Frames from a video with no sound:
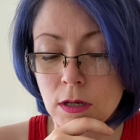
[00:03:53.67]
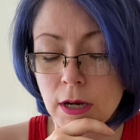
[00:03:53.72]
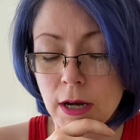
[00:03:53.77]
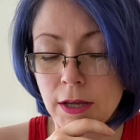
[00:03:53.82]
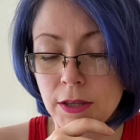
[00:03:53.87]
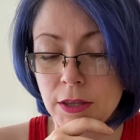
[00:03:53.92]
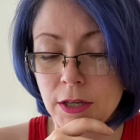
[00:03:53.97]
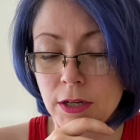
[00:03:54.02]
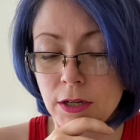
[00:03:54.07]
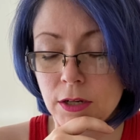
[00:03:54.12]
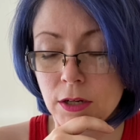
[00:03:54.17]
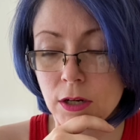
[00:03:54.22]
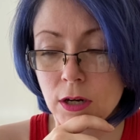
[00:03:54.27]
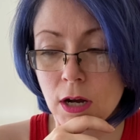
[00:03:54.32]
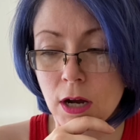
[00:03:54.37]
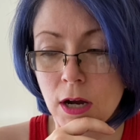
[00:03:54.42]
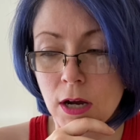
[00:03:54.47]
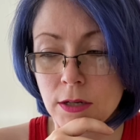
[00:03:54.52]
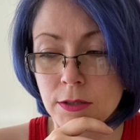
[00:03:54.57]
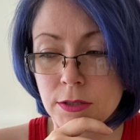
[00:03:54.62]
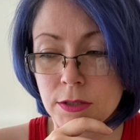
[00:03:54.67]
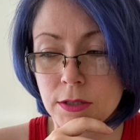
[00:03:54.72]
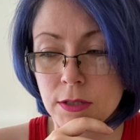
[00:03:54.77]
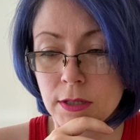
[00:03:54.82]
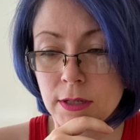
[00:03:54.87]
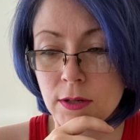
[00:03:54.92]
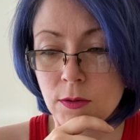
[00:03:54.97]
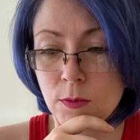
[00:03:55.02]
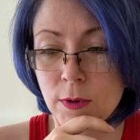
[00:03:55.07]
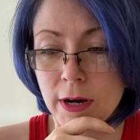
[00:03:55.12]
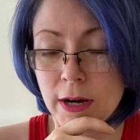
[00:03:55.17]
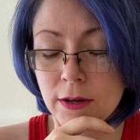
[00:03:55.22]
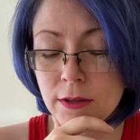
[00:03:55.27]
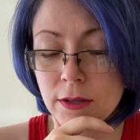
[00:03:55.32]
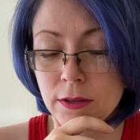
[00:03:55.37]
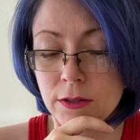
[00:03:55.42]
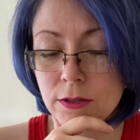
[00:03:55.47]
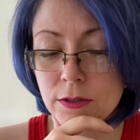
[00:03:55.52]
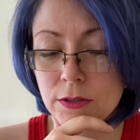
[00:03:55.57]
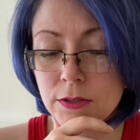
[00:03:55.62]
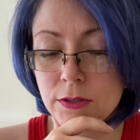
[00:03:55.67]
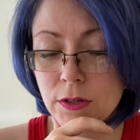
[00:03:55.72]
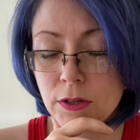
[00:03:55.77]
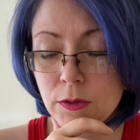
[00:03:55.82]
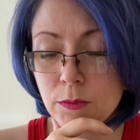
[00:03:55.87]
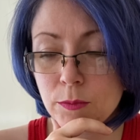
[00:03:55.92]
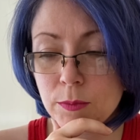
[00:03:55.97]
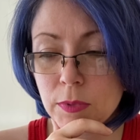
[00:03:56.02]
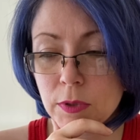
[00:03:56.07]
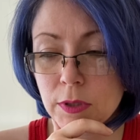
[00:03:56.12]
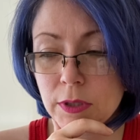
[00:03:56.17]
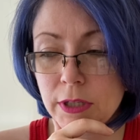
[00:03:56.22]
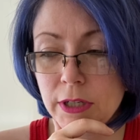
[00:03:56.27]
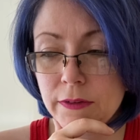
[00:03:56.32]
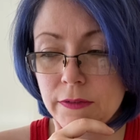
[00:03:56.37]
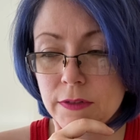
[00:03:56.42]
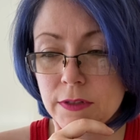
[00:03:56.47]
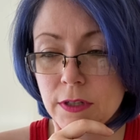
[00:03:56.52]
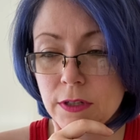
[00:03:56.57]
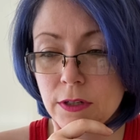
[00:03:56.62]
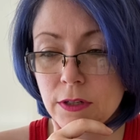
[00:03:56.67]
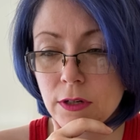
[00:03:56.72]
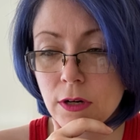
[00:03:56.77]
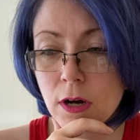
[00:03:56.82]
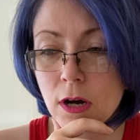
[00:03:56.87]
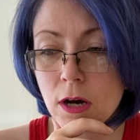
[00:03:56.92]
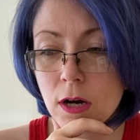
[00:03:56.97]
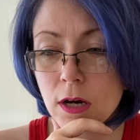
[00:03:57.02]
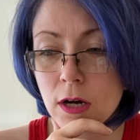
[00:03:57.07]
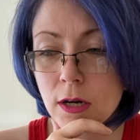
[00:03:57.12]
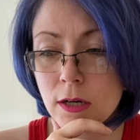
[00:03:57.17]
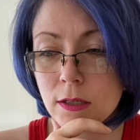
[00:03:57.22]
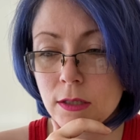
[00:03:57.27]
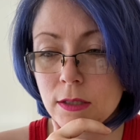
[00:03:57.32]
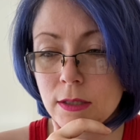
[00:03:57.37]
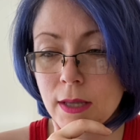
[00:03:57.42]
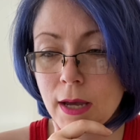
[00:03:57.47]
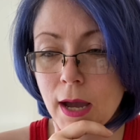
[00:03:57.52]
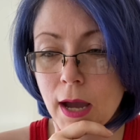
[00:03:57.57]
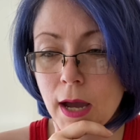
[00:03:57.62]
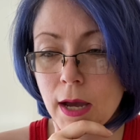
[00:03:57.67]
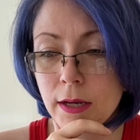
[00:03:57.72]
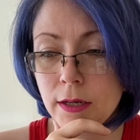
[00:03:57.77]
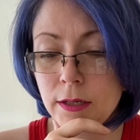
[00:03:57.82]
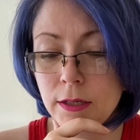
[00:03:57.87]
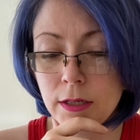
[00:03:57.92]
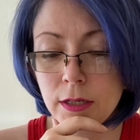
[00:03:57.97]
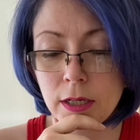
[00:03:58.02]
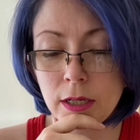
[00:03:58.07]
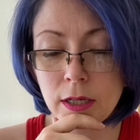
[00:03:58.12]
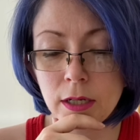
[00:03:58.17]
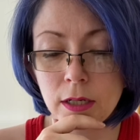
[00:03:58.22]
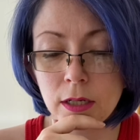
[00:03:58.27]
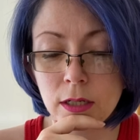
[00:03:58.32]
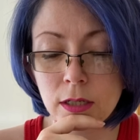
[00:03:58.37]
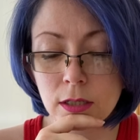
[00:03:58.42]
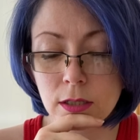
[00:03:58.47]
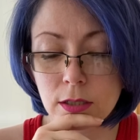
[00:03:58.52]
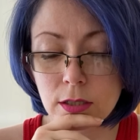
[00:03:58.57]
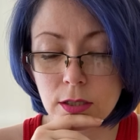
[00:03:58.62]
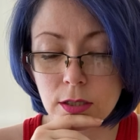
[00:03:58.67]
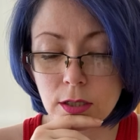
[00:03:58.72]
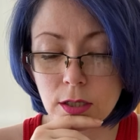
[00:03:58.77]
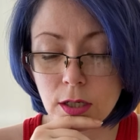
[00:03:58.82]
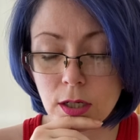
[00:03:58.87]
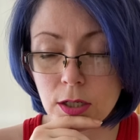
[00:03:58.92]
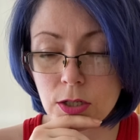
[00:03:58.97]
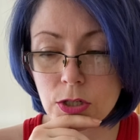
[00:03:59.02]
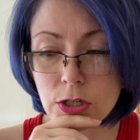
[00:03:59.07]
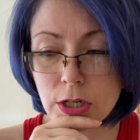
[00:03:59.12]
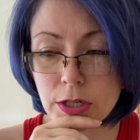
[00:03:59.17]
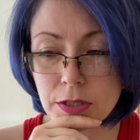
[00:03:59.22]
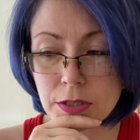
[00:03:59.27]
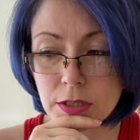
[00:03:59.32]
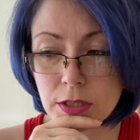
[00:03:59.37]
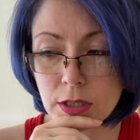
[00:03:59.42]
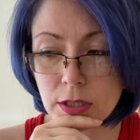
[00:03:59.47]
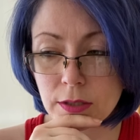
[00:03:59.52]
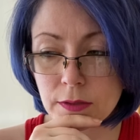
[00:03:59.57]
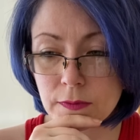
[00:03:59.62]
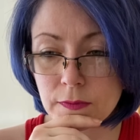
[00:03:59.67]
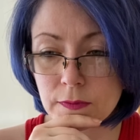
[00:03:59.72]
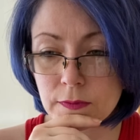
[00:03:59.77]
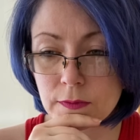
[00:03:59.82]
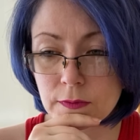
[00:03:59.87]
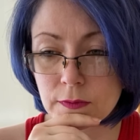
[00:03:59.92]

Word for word: I think you're consciously aware that there's certain beliefs in your heart that need adjusting,